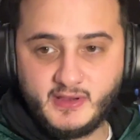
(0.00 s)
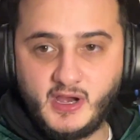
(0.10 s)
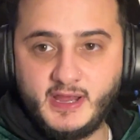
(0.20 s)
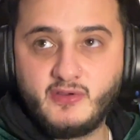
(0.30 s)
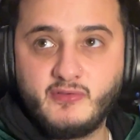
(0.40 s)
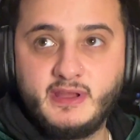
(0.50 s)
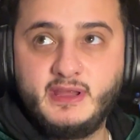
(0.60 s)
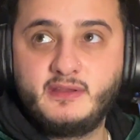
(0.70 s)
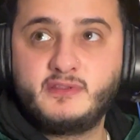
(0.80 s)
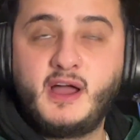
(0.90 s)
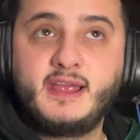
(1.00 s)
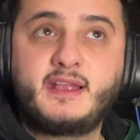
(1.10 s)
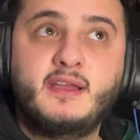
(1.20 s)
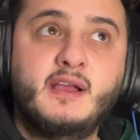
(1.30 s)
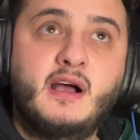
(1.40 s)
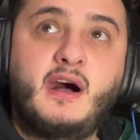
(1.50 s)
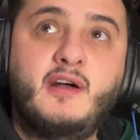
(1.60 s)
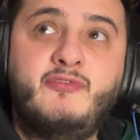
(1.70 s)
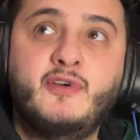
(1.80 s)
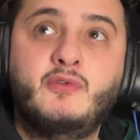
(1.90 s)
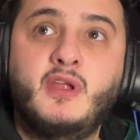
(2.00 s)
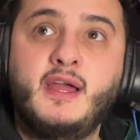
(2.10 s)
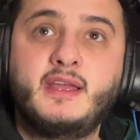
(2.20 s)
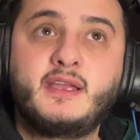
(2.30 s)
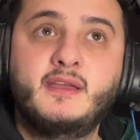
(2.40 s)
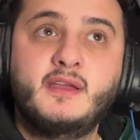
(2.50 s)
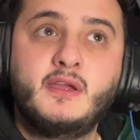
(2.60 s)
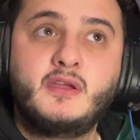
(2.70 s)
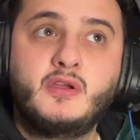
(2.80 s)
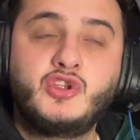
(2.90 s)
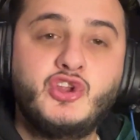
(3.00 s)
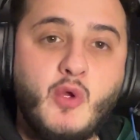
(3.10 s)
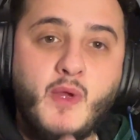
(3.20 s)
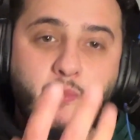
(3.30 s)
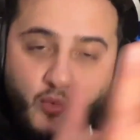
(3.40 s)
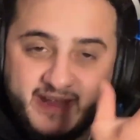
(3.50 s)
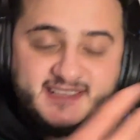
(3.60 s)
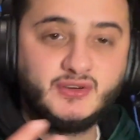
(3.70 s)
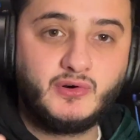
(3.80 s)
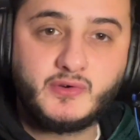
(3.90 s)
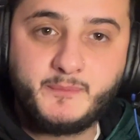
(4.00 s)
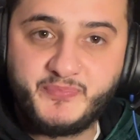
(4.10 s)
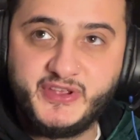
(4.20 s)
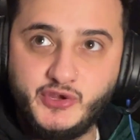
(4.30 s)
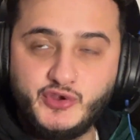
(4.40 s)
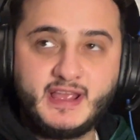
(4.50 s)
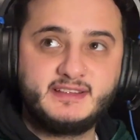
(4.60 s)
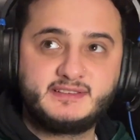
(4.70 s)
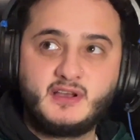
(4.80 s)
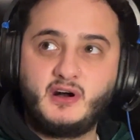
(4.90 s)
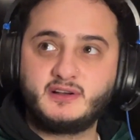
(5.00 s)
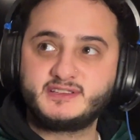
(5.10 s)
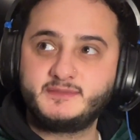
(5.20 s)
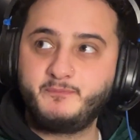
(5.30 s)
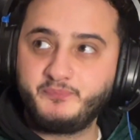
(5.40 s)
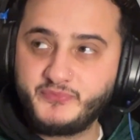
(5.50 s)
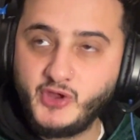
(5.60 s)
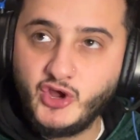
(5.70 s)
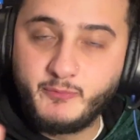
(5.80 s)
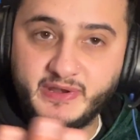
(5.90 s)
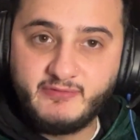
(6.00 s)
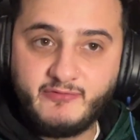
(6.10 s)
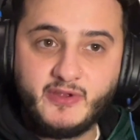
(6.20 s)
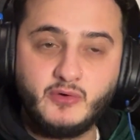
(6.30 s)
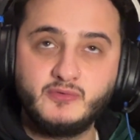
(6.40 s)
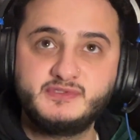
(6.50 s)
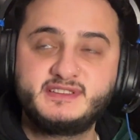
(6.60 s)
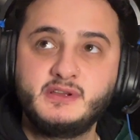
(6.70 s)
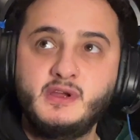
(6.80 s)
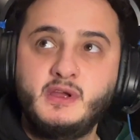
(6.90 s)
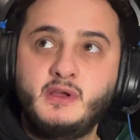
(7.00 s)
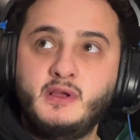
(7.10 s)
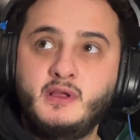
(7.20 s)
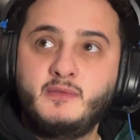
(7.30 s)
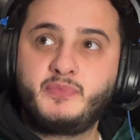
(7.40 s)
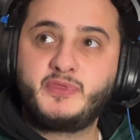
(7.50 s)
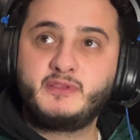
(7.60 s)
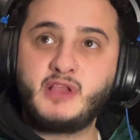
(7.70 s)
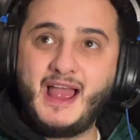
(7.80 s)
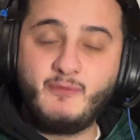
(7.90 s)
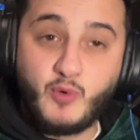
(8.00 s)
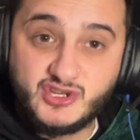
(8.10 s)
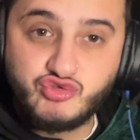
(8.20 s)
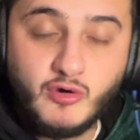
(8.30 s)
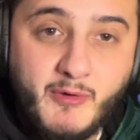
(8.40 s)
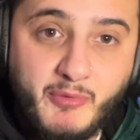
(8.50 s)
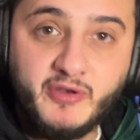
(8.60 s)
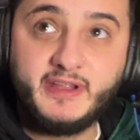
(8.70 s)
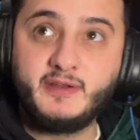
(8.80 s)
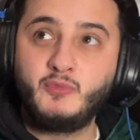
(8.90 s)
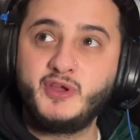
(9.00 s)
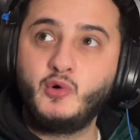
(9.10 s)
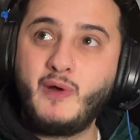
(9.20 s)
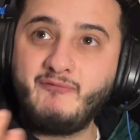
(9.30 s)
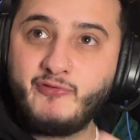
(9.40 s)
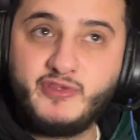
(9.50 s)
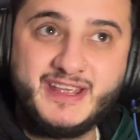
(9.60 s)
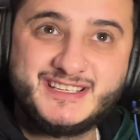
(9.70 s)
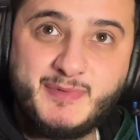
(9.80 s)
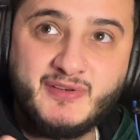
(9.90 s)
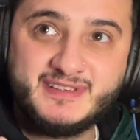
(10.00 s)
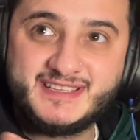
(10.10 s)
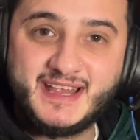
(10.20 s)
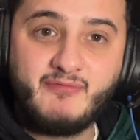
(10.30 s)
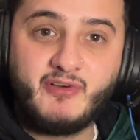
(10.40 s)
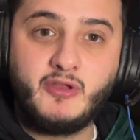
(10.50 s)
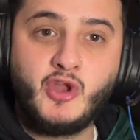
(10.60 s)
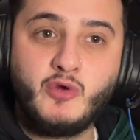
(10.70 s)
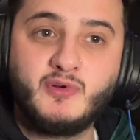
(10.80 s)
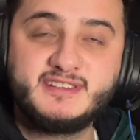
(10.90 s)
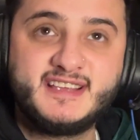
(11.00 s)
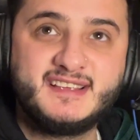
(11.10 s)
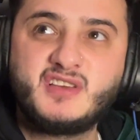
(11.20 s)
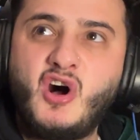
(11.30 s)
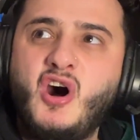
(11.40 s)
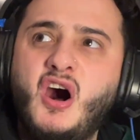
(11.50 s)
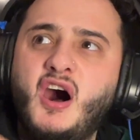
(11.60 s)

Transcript: I agree. Like, I feel like, when we talk, the UK cast, nobody feels like we're trauma bonded, and we all went through the experience together. No one says, "Oh,